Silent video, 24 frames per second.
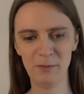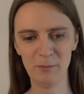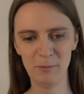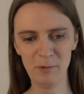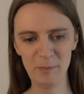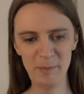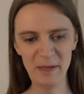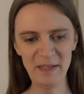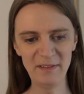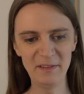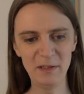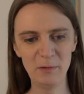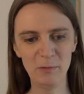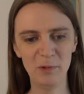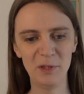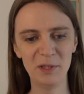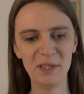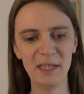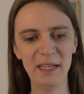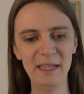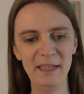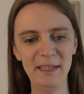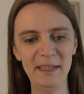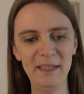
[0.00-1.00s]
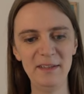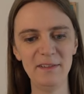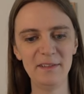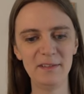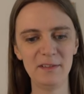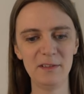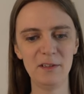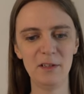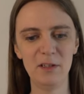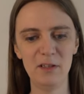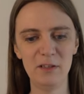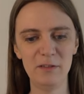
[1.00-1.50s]
We basically want a
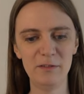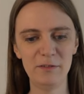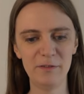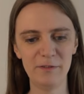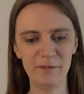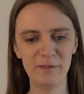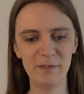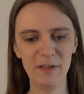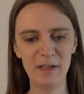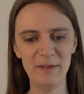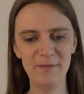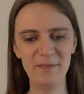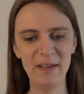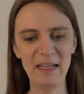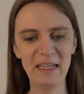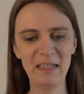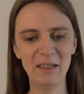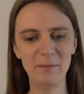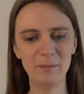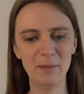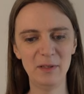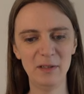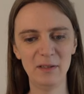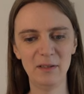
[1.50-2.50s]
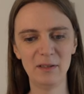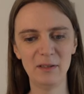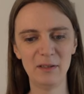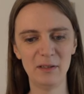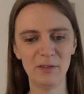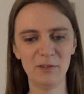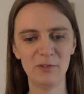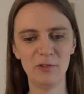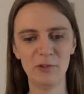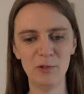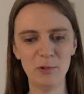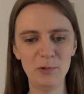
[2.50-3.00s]
list of available
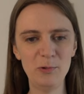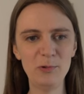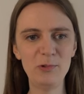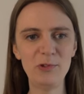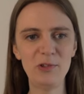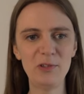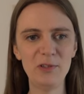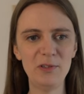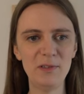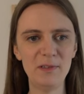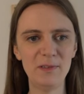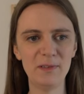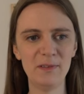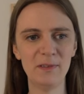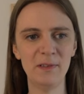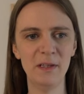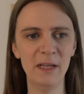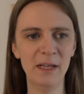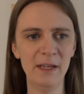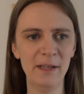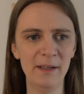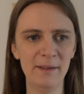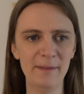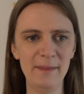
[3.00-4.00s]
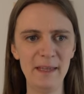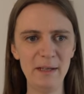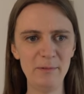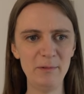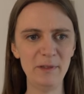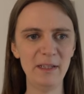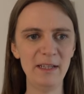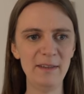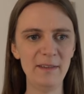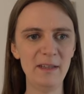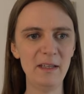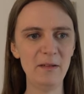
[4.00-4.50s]
solutions that we
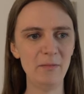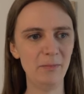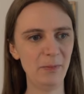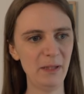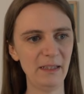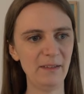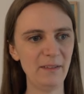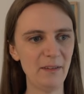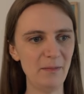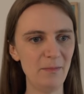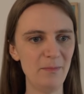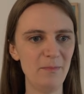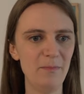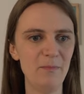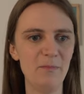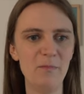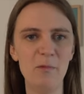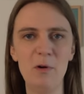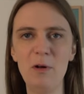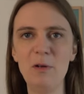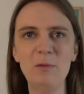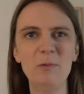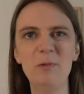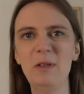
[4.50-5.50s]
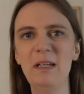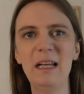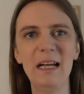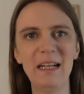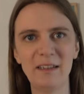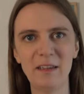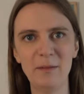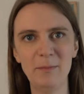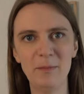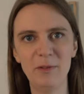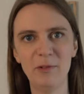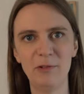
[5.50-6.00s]
can then pick the one we
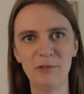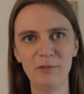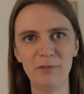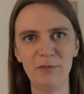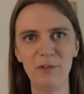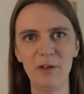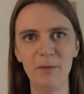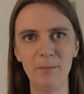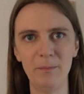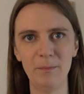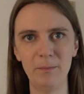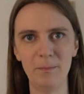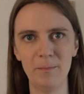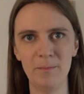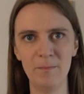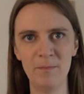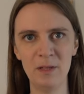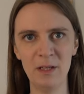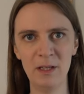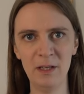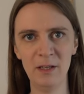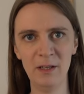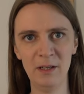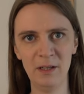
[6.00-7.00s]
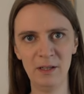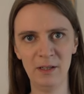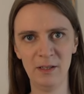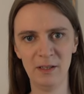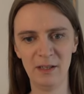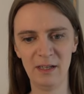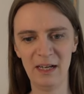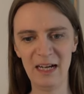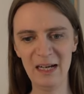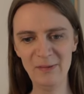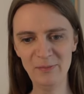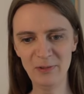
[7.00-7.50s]
like the most from.
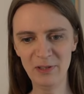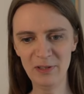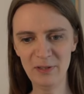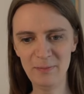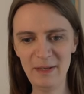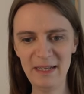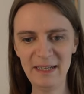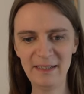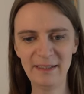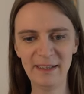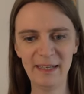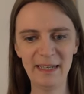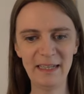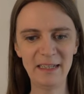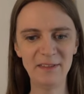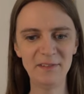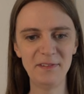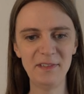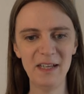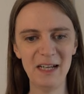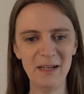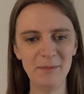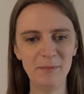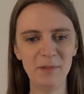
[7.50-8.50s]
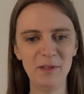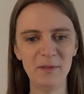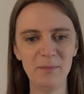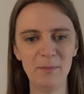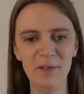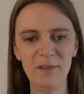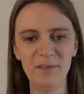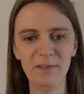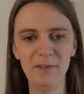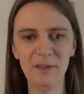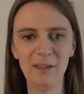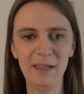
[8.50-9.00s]
I'm going to make a sample
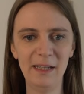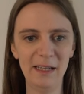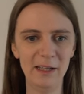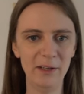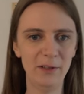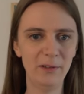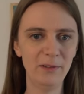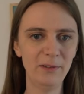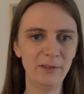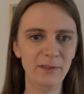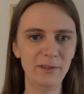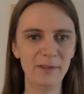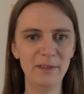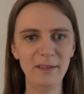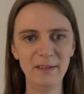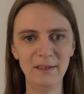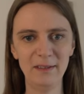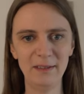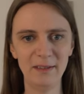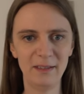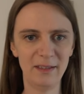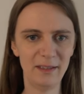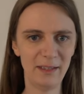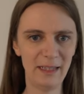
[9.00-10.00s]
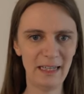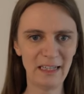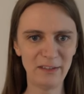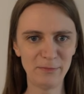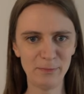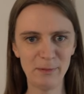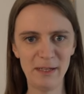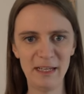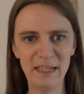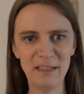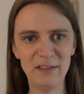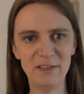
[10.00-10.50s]
puzzle along the
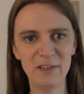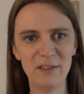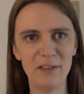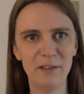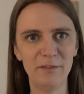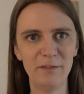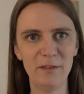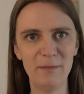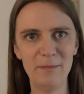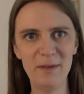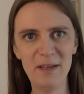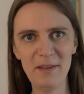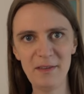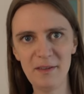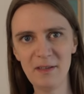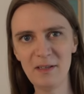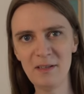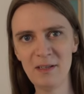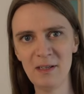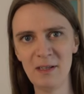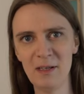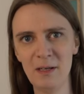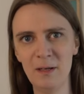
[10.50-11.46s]
explanation of the method.